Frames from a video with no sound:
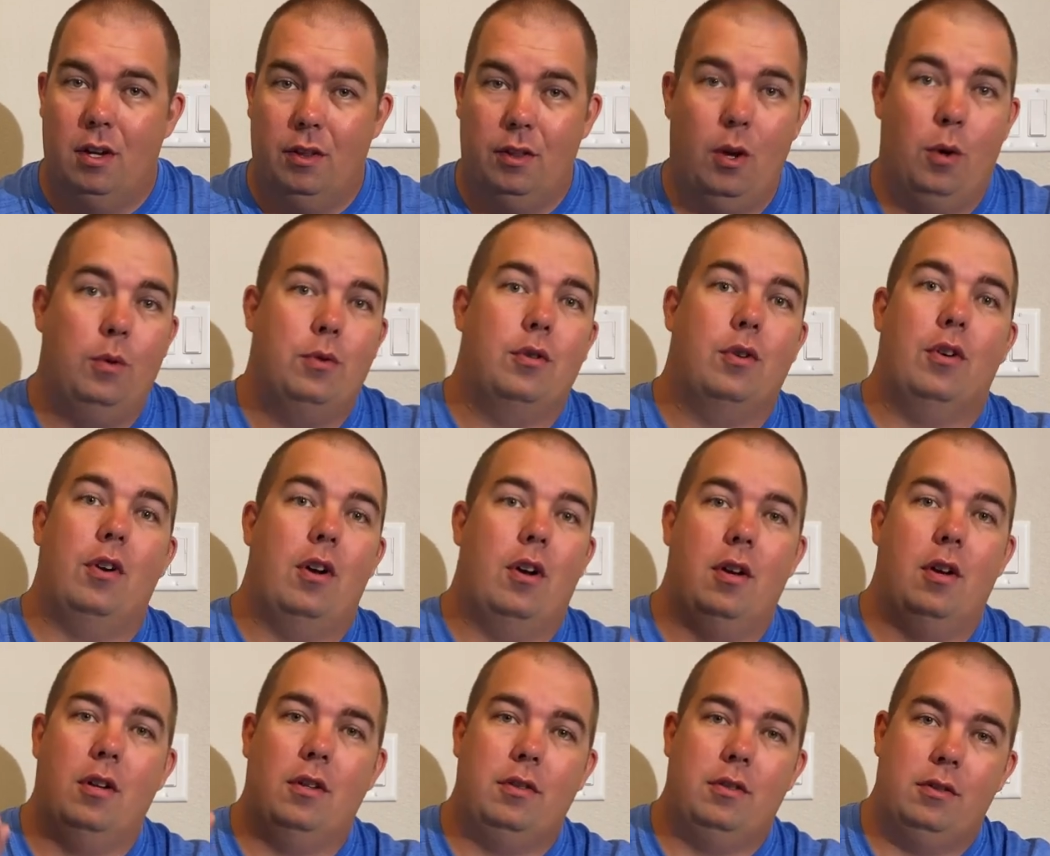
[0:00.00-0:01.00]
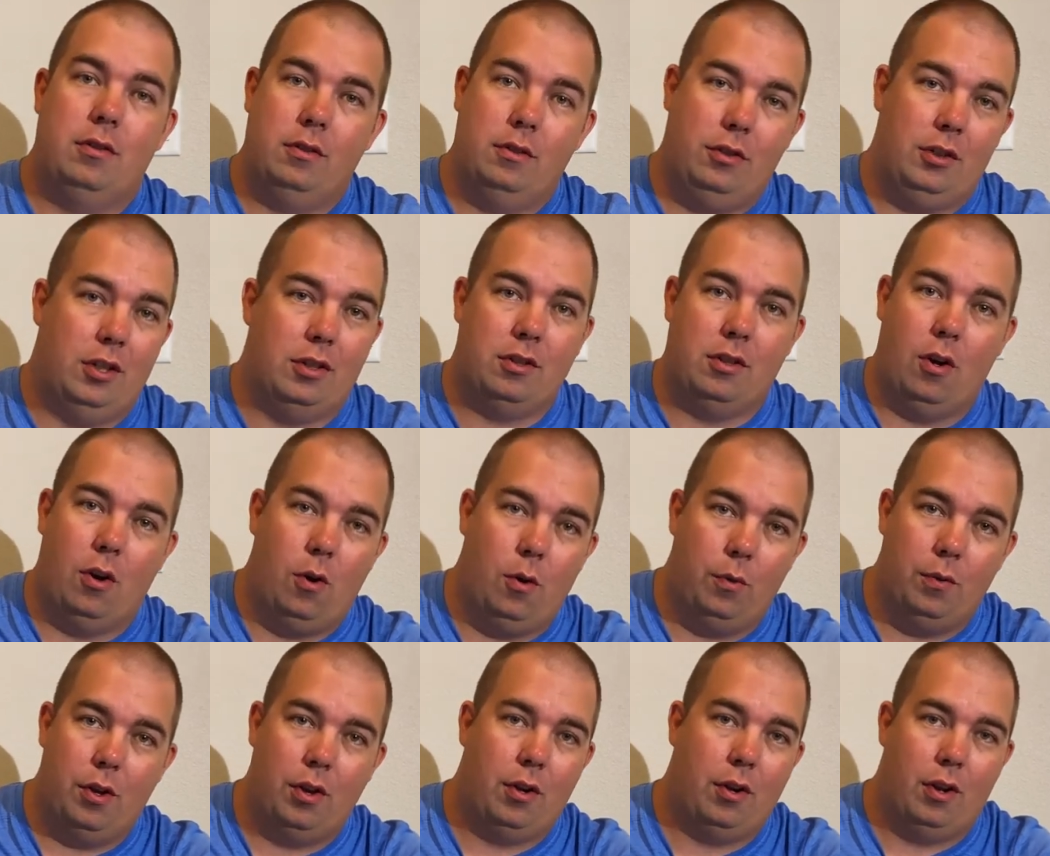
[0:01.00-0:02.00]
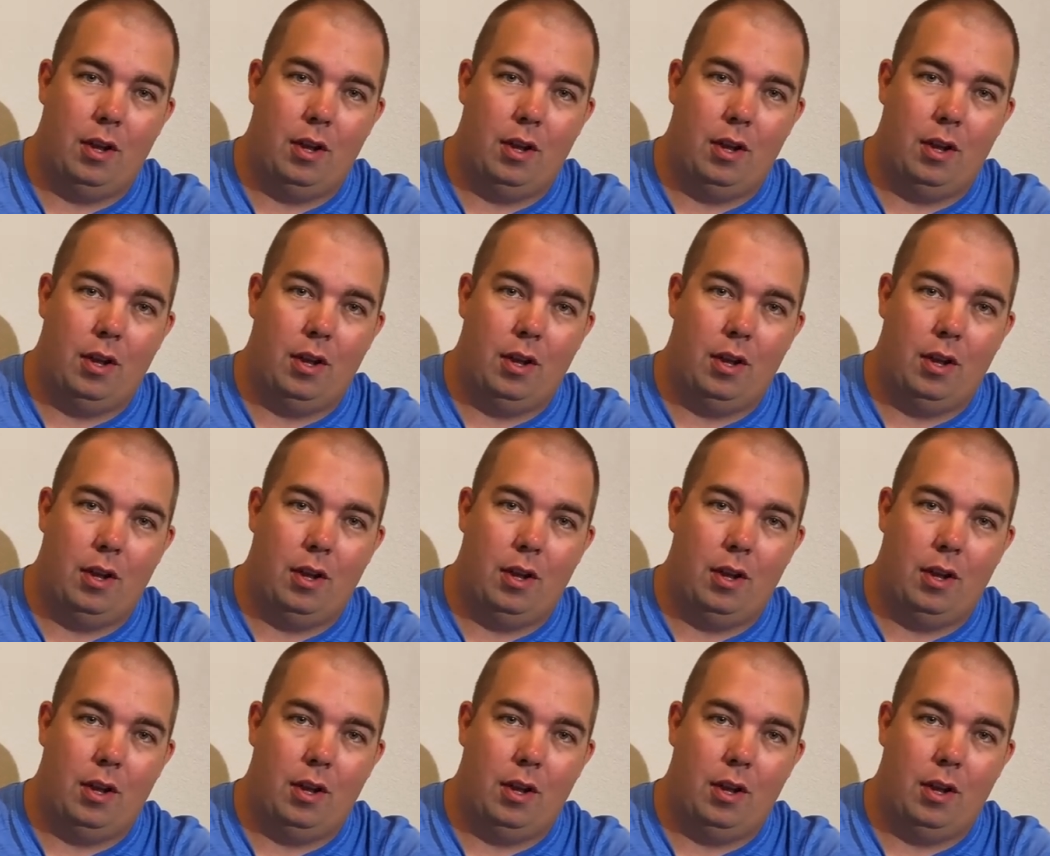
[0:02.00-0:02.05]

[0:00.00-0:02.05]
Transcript: Those are on just a whole nother